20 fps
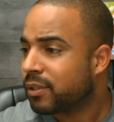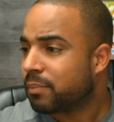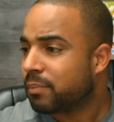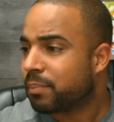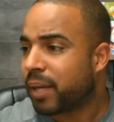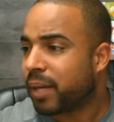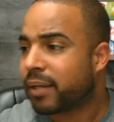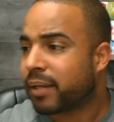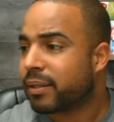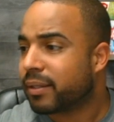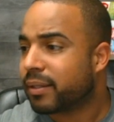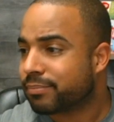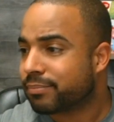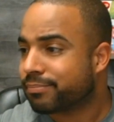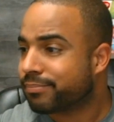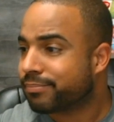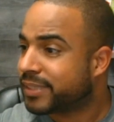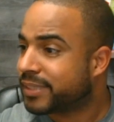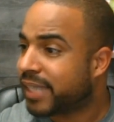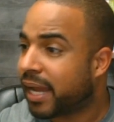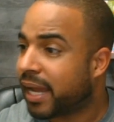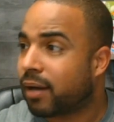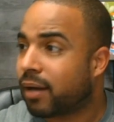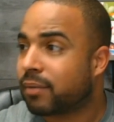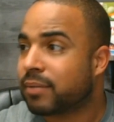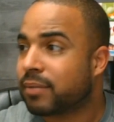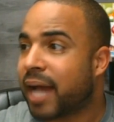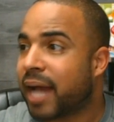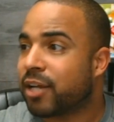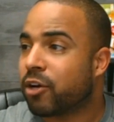But yeah,
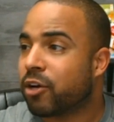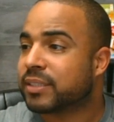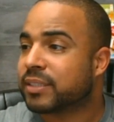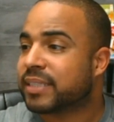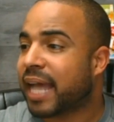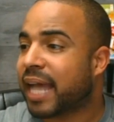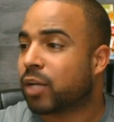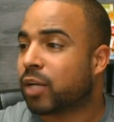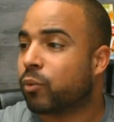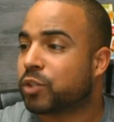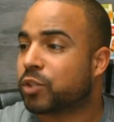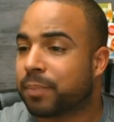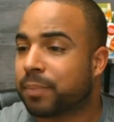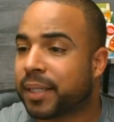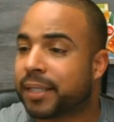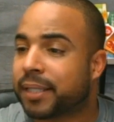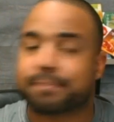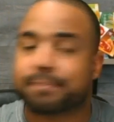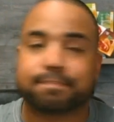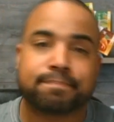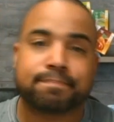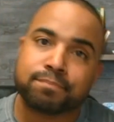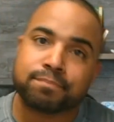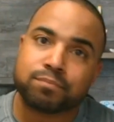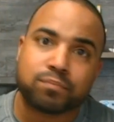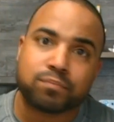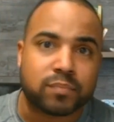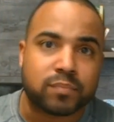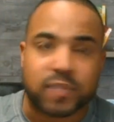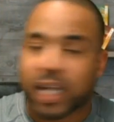I know exactly what you mean.
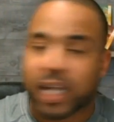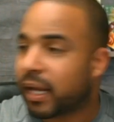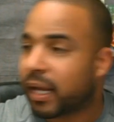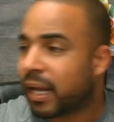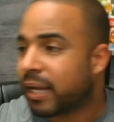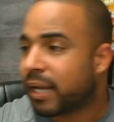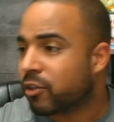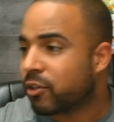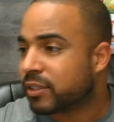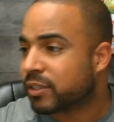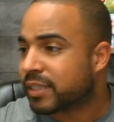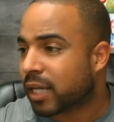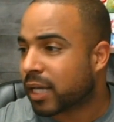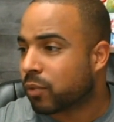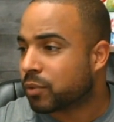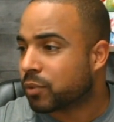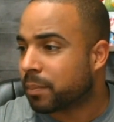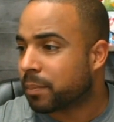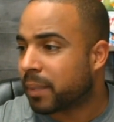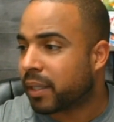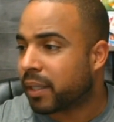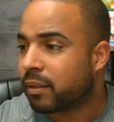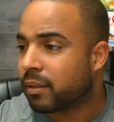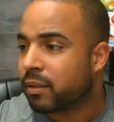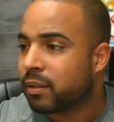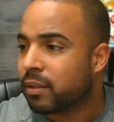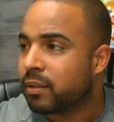I know exactly what you mean.